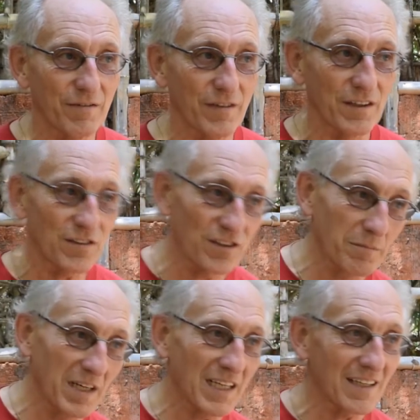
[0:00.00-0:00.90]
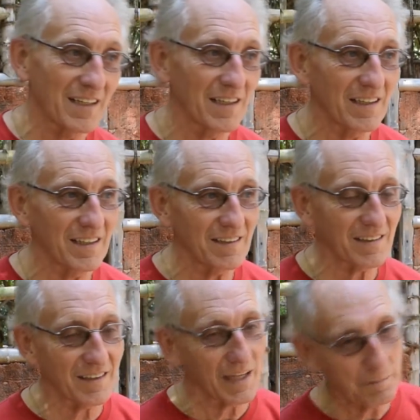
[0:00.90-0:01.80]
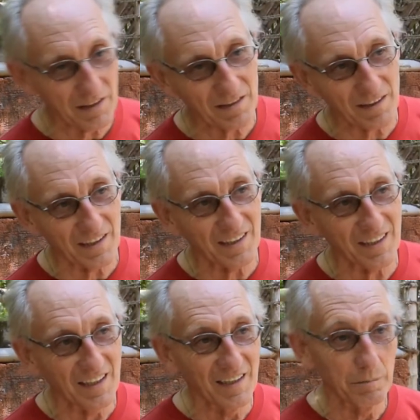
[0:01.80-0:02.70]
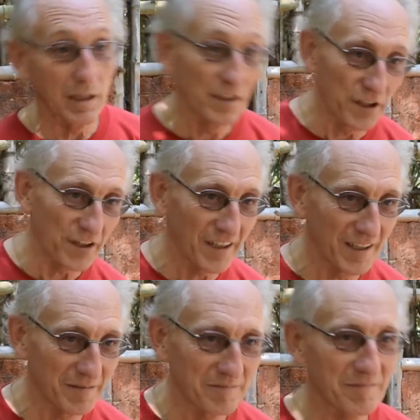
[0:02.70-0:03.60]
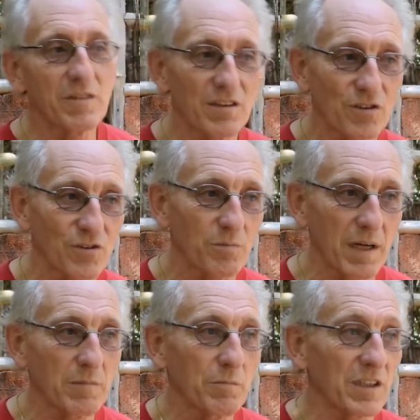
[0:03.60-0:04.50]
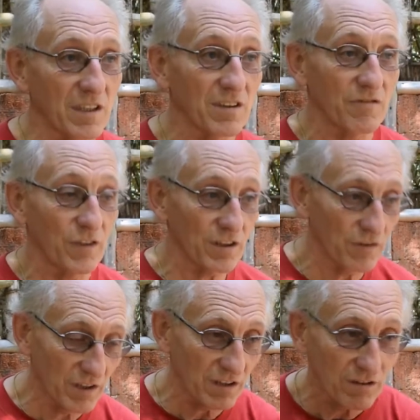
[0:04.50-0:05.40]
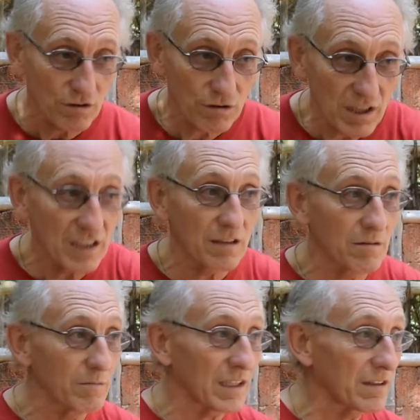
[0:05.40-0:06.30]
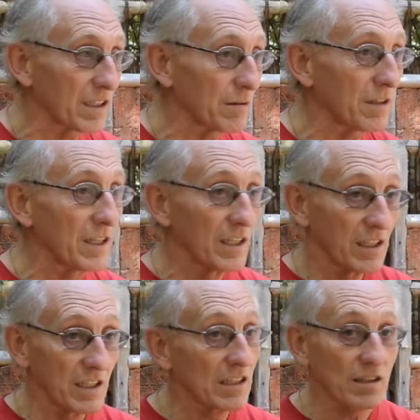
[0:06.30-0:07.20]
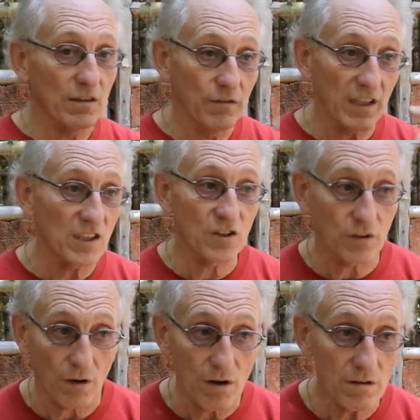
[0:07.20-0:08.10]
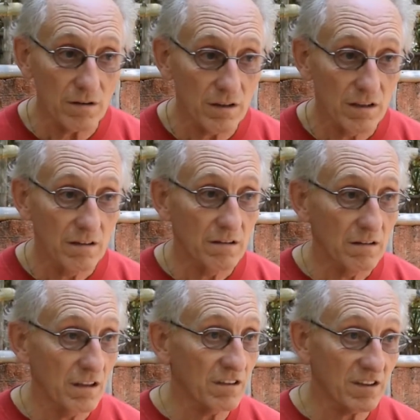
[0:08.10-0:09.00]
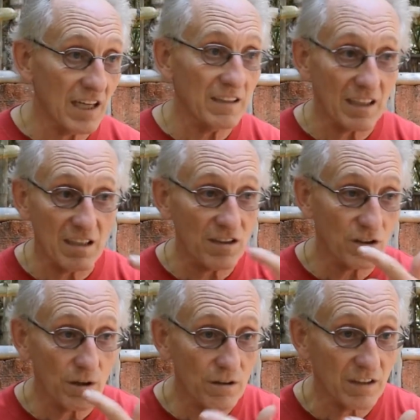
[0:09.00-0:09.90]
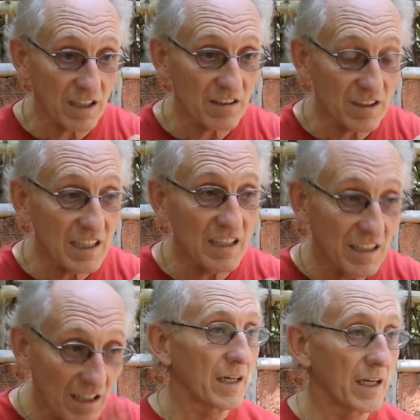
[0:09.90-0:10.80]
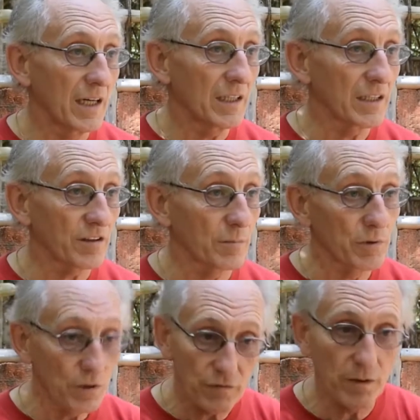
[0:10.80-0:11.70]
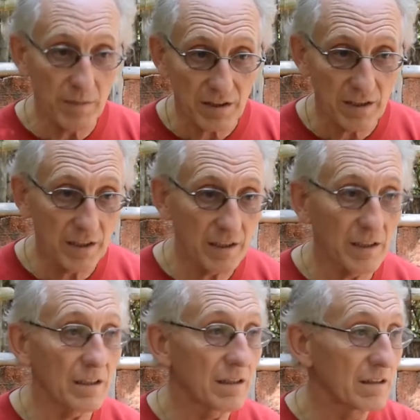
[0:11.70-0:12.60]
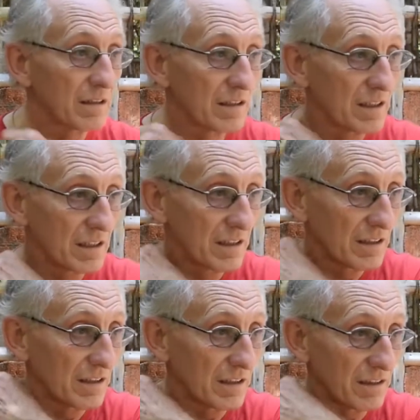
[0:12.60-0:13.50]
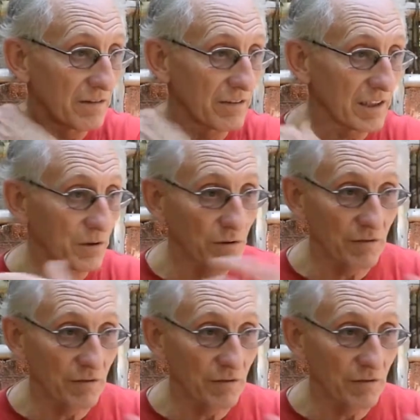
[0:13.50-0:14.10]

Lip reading: furniture maker, carpenter, builder. We choose bamboo because, first of all, it's a sustainable material. It's very strong. It's said that it's stronger than steel, and it's a beautiful material, very good